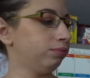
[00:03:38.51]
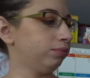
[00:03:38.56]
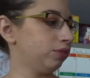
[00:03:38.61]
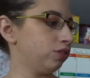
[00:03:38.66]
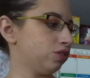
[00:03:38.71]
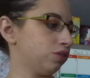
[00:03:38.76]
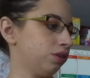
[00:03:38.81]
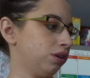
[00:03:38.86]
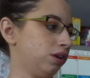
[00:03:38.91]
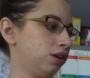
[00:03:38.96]

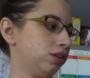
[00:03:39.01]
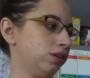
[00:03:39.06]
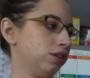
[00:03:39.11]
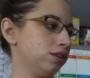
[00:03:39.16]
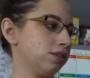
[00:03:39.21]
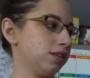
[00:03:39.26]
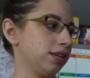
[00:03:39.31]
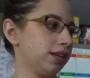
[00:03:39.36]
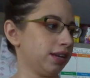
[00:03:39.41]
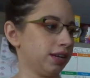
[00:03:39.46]
So it
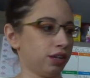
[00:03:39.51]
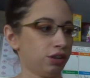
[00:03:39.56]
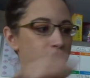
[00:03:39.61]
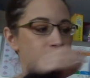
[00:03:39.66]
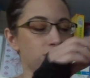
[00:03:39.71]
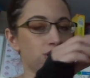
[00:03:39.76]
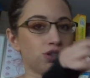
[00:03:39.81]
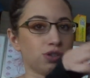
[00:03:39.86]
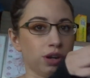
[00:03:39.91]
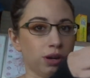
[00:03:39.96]
looks like you
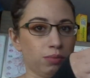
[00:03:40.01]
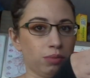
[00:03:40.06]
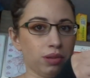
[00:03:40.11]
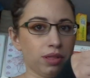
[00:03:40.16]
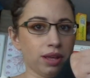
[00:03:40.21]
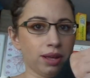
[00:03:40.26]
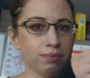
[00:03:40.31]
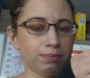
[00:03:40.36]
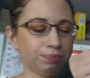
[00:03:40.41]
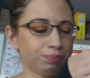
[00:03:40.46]
could scrub with
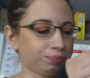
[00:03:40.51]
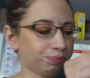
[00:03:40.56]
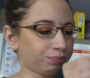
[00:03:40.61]
it,